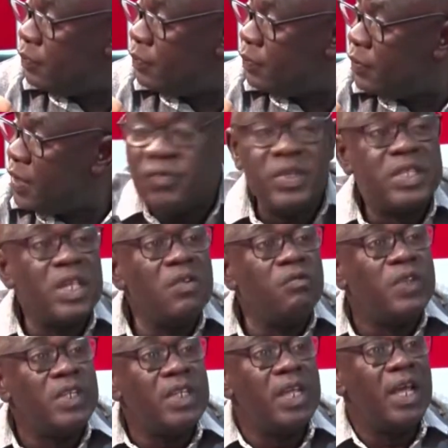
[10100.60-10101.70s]
If you say
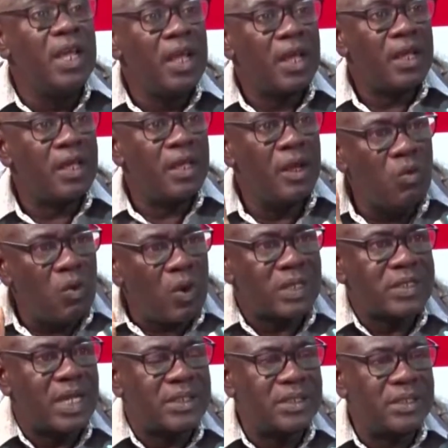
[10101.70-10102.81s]
infidie, it go
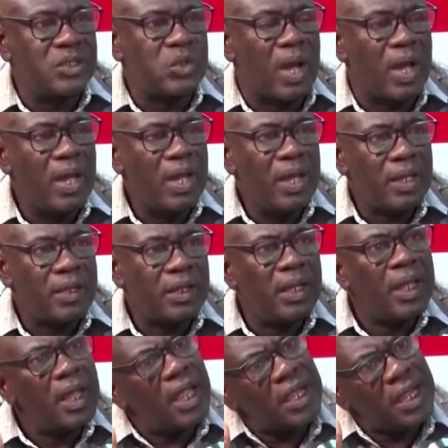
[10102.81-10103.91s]
assassin as well.
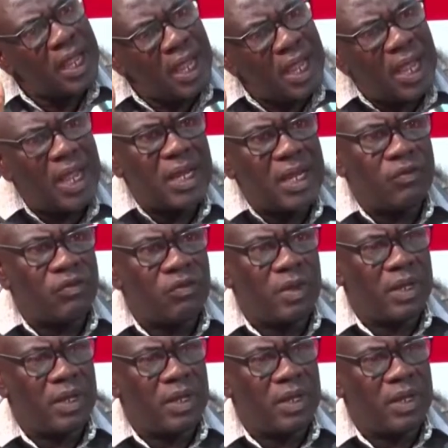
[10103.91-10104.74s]
Yeah, Juma.